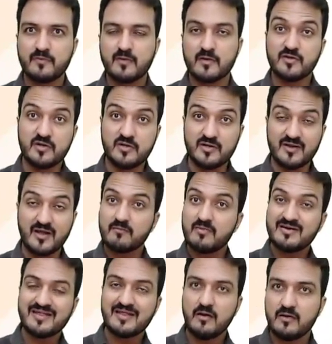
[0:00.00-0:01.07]
The direct
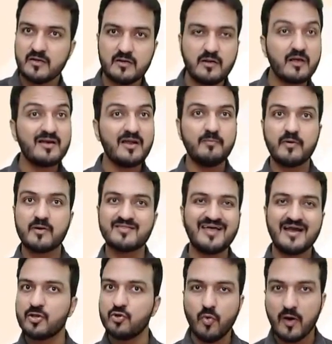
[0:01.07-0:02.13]
material, direct labor
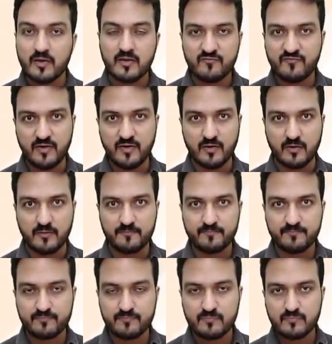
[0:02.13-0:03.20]
that you are given here
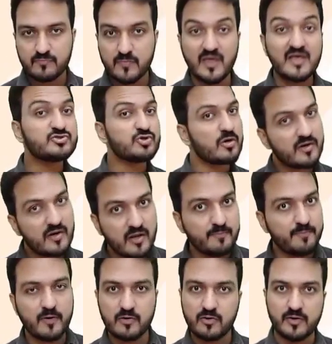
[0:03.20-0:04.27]
is already
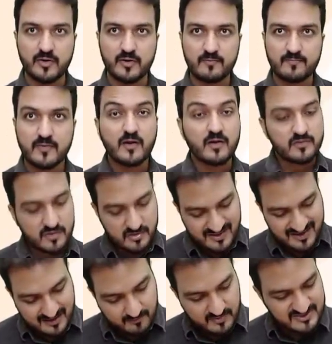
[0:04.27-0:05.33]
per unit. The
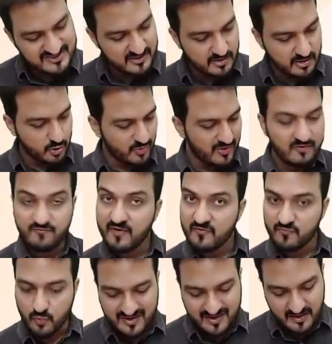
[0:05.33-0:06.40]
direct material 25,
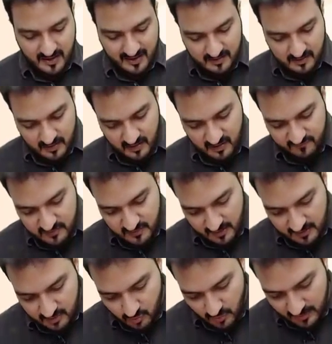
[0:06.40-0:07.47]
20 and 11
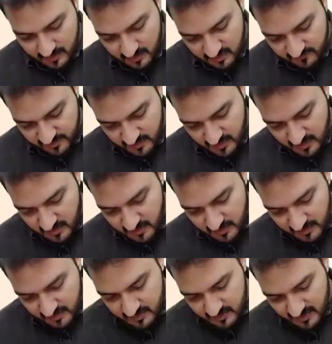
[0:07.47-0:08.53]
that you are given,
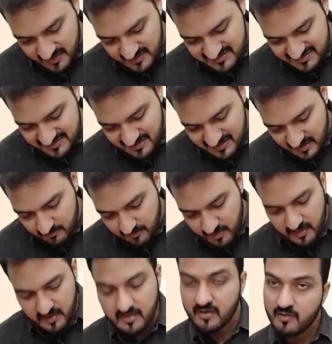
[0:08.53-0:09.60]
it is direct
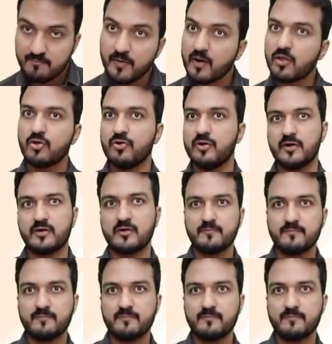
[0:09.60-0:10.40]
material per unit.